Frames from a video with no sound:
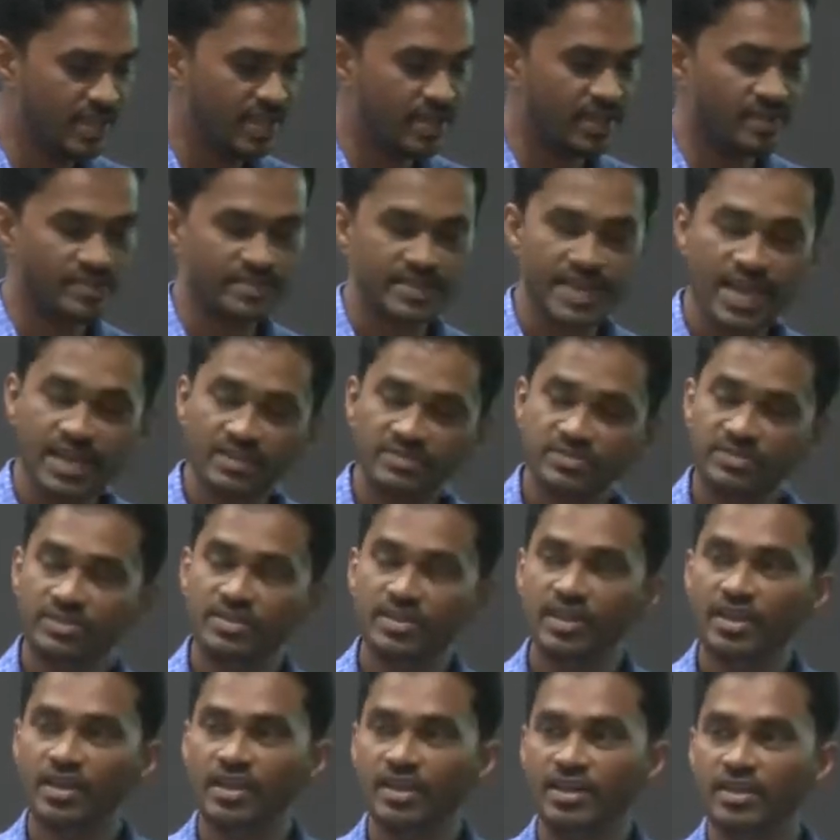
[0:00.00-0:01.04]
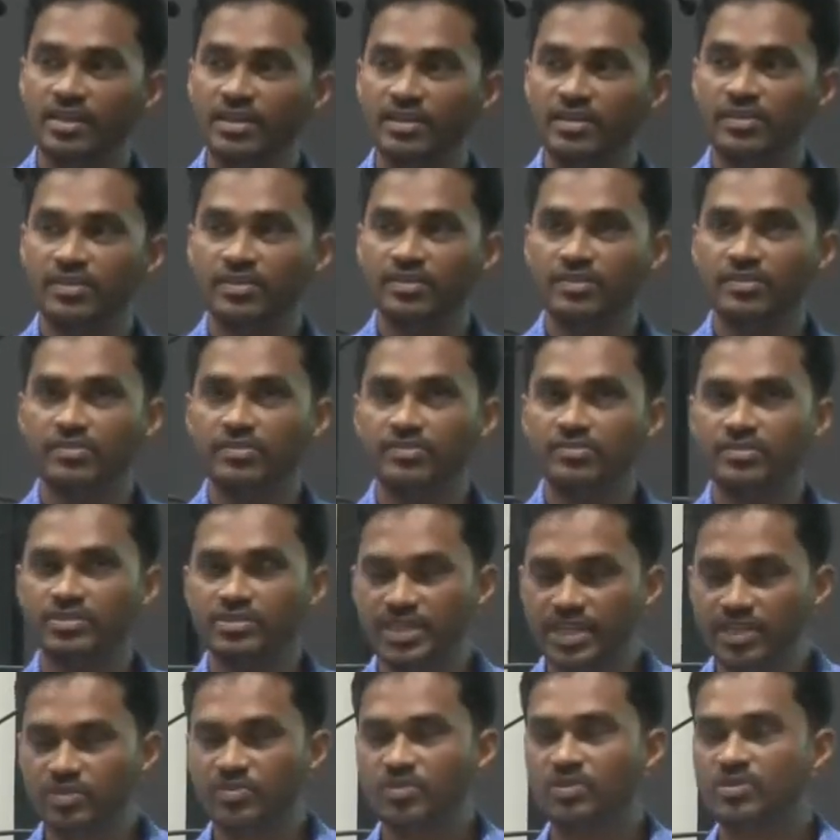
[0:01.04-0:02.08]
and that's the
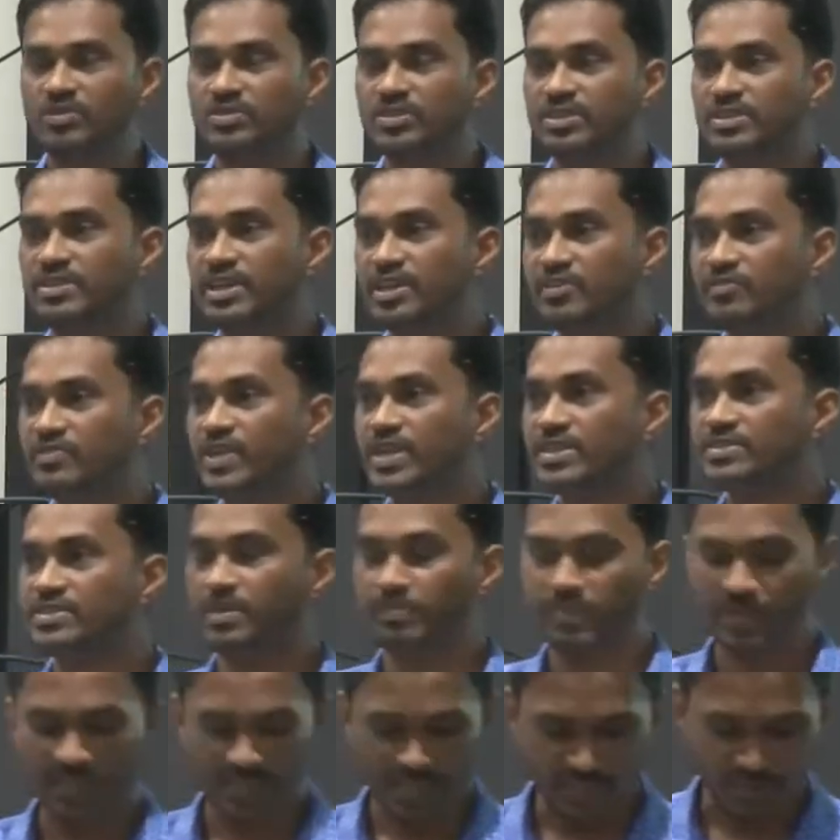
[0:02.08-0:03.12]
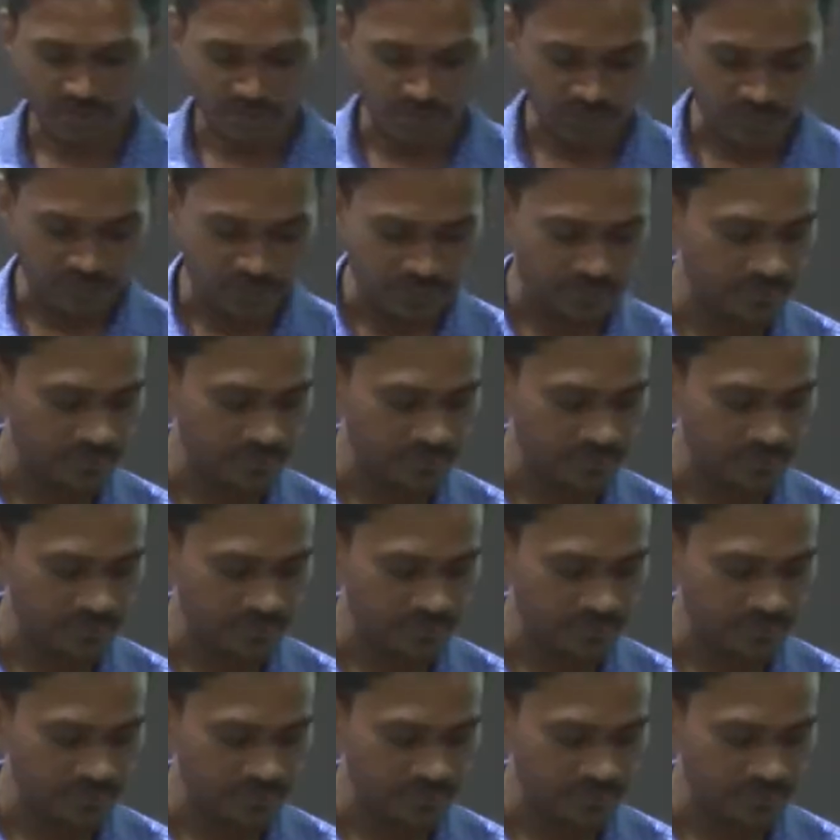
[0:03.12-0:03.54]
technology that we are stepping into.